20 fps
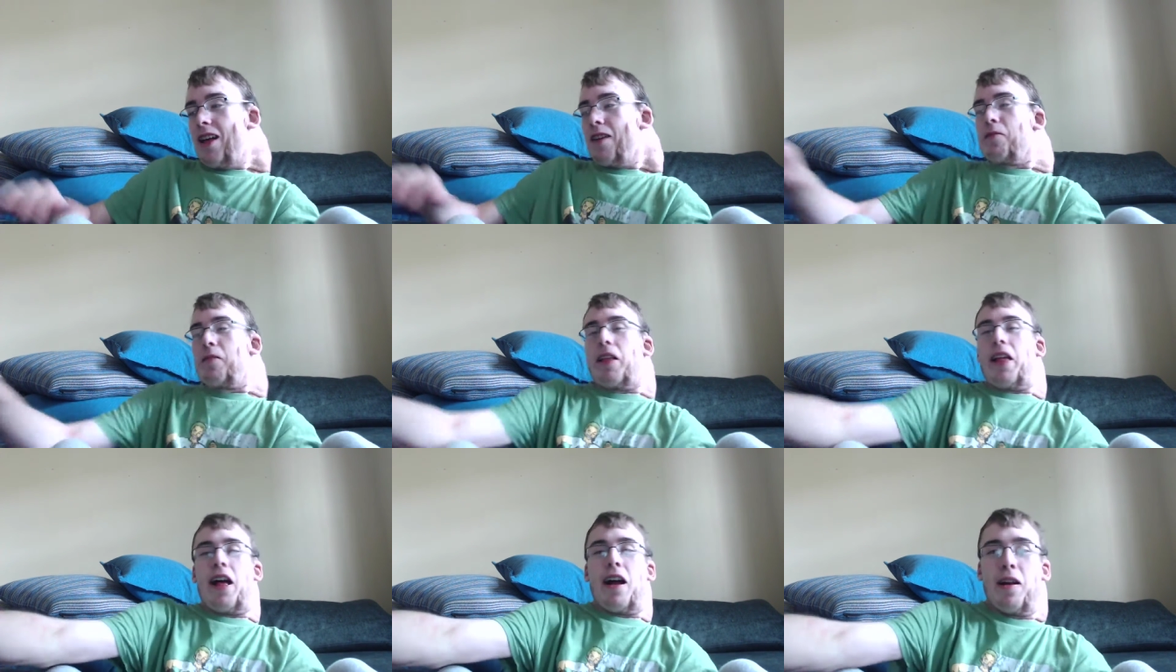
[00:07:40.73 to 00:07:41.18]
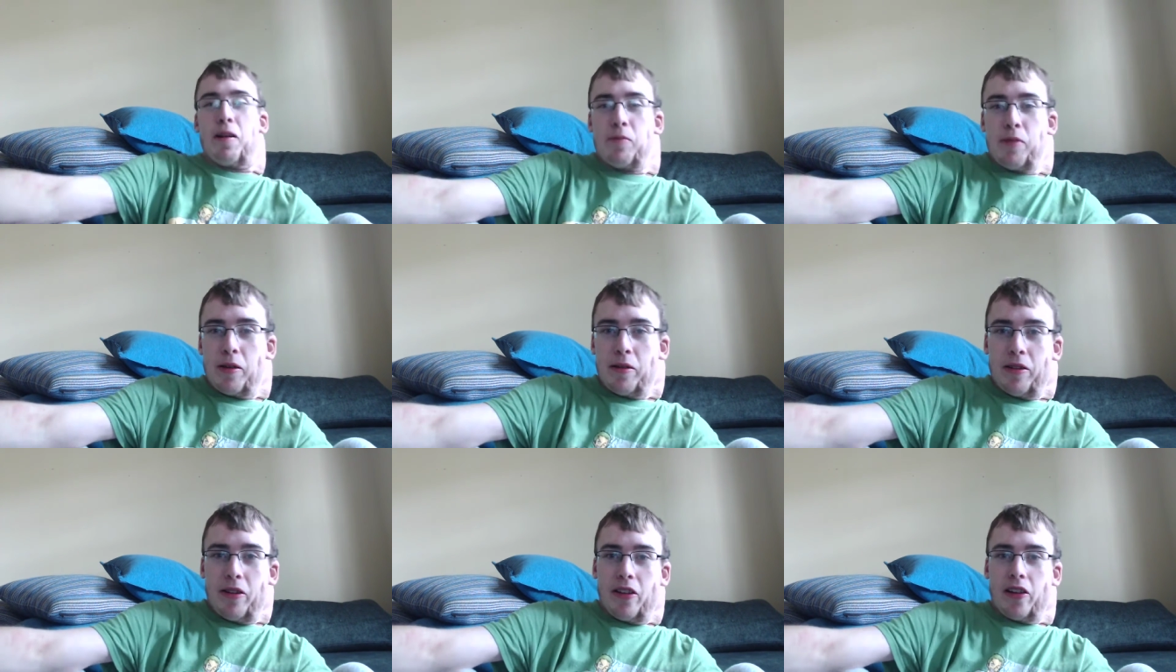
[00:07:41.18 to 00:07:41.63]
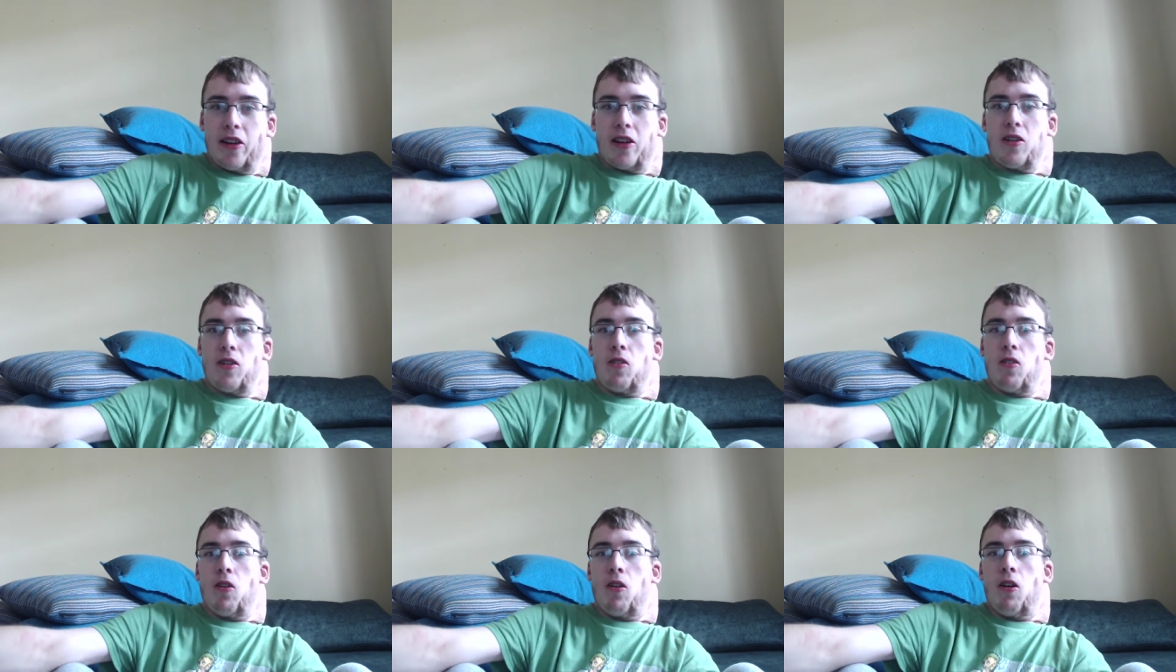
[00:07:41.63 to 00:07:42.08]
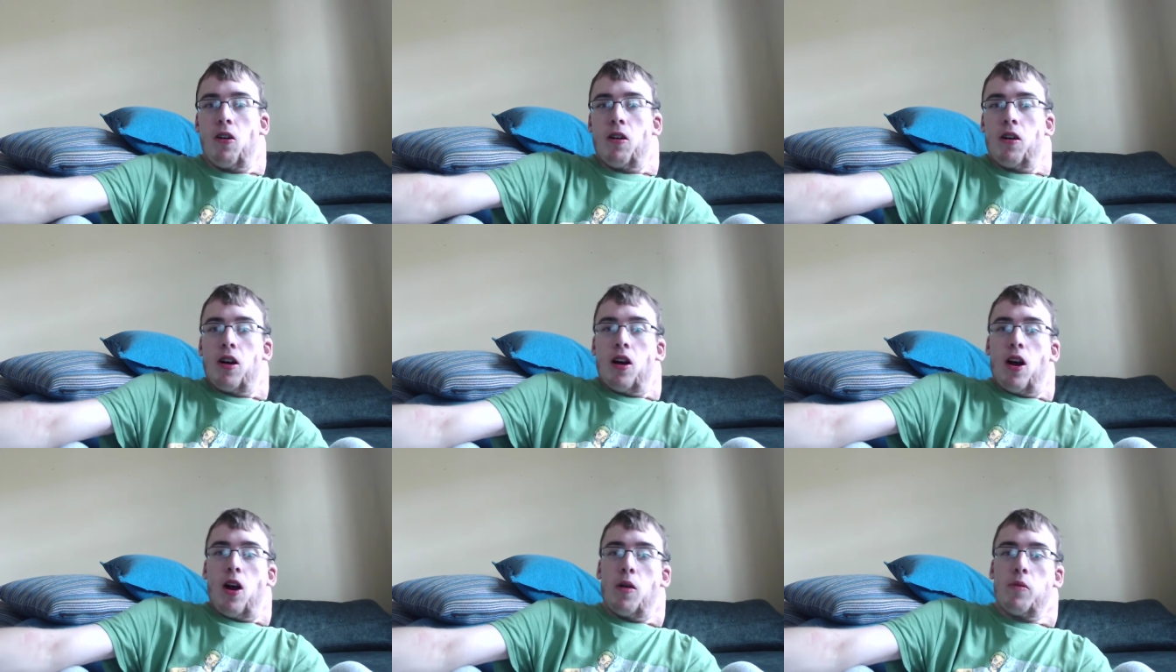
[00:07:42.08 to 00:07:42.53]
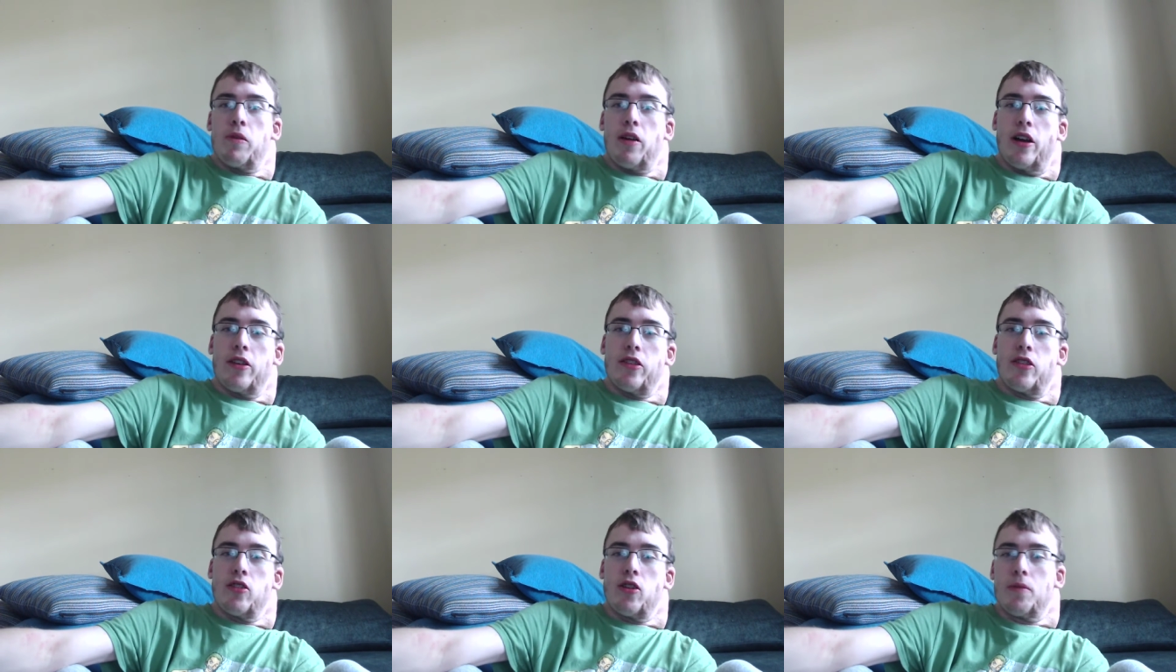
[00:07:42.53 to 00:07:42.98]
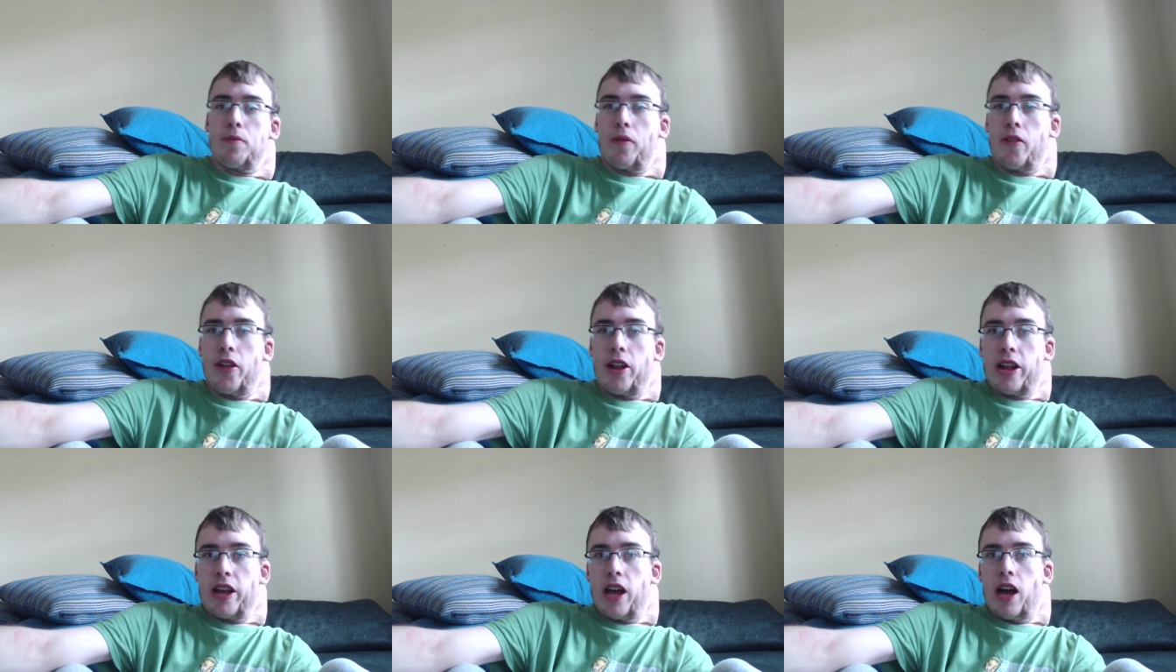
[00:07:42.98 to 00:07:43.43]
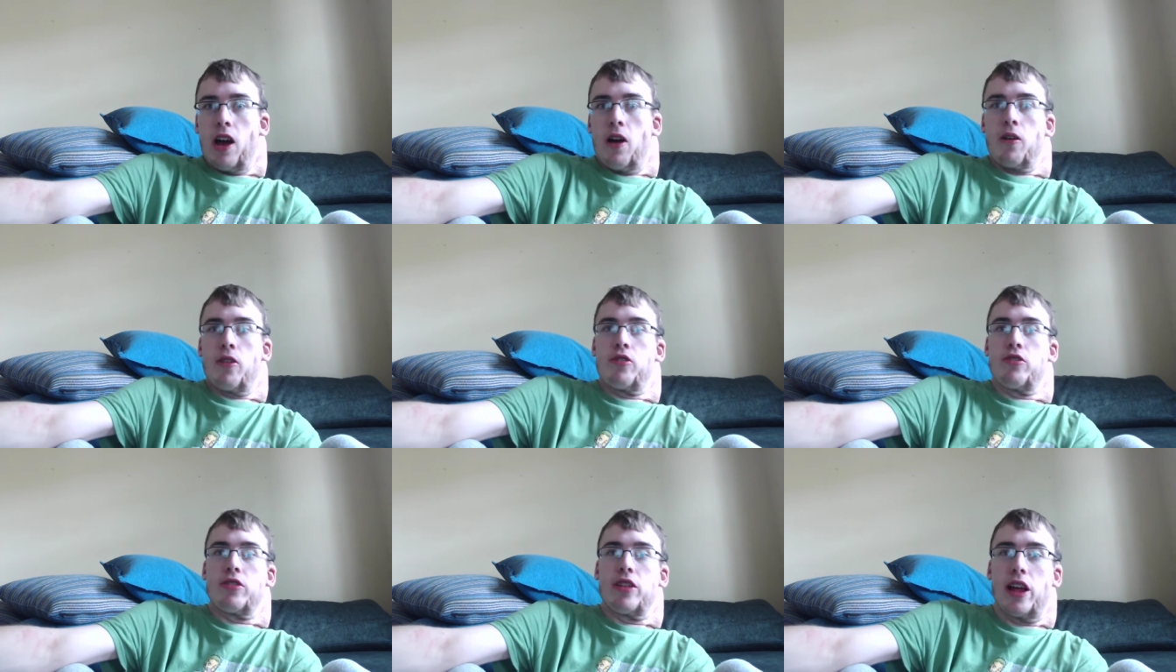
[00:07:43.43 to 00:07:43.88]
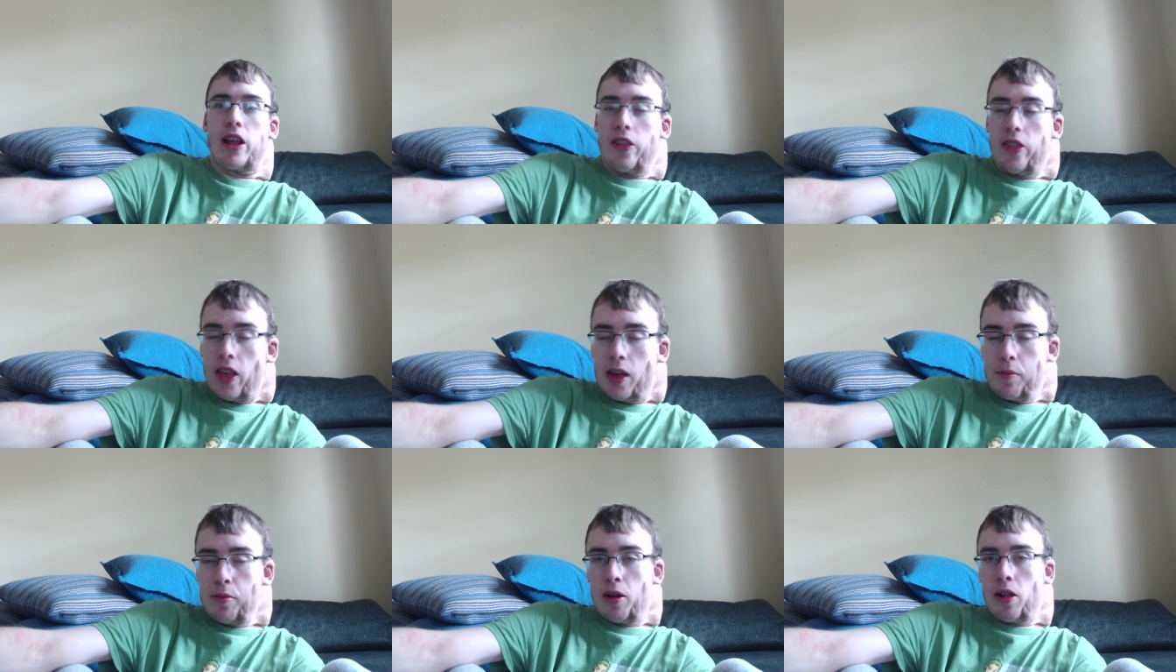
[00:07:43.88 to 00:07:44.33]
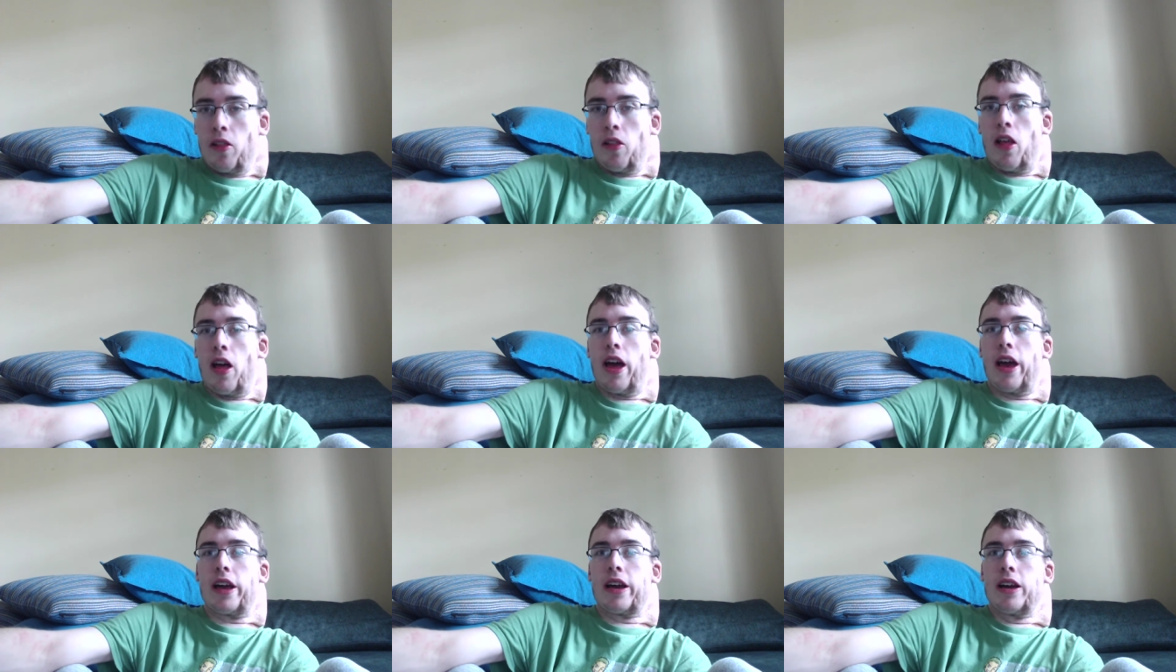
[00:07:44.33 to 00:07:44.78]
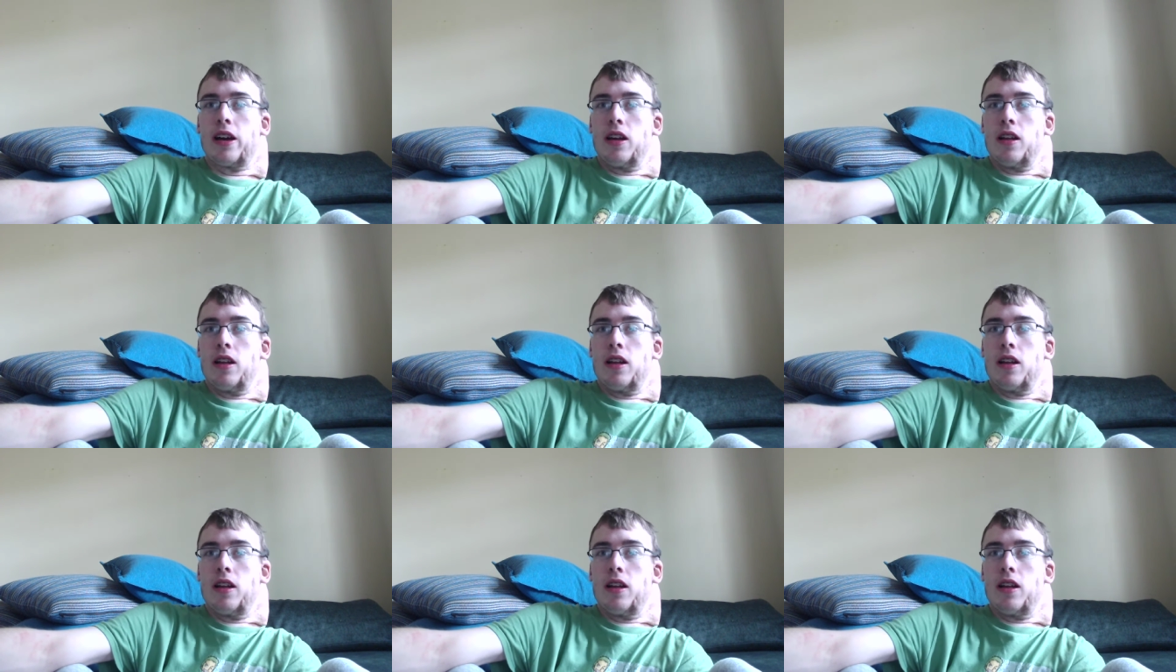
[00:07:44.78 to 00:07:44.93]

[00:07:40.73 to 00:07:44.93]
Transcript: But that would be really cool. Hope you guys enjoyed the video. If you did, leave it a like.